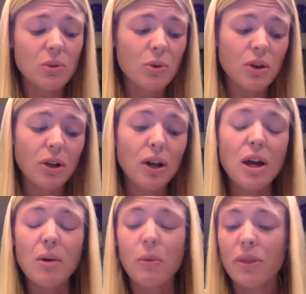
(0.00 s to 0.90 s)
or
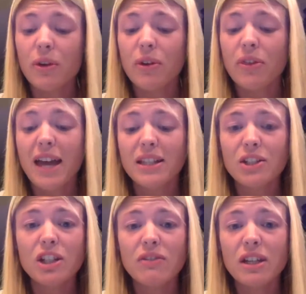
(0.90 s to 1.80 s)
whether that's
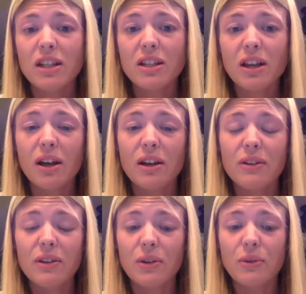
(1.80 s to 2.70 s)
achieving
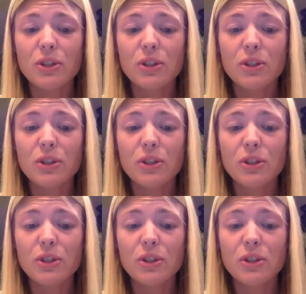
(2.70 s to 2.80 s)
a